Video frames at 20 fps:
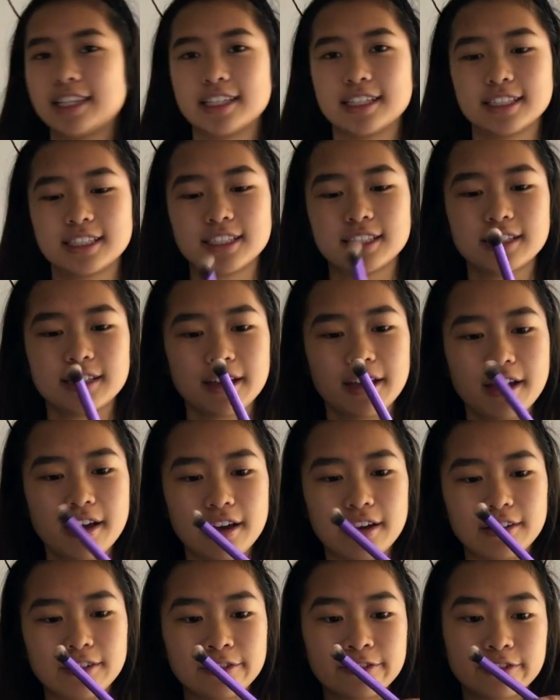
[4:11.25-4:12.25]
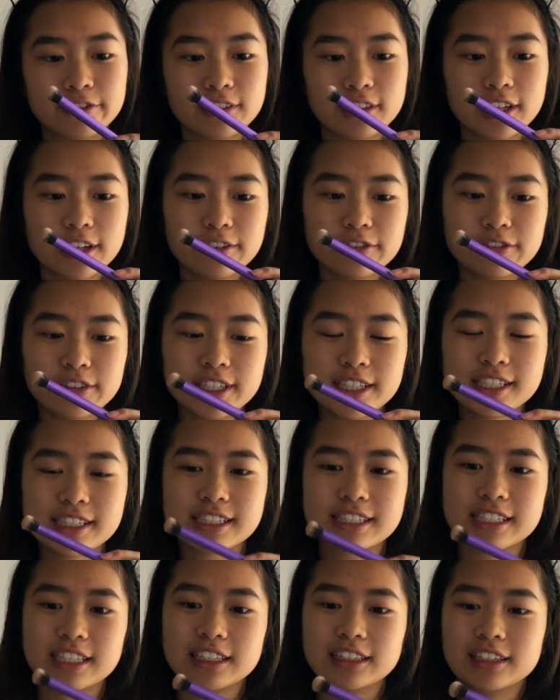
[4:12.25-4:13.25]
this Fluffy
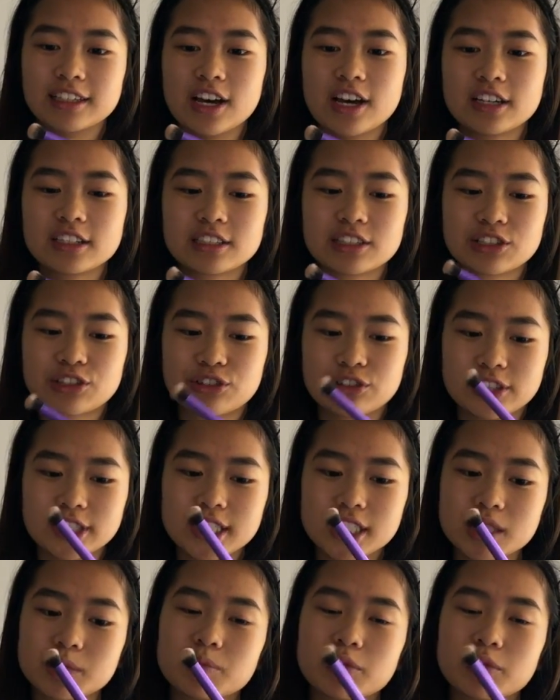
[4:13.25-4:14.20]
Deluxe Crease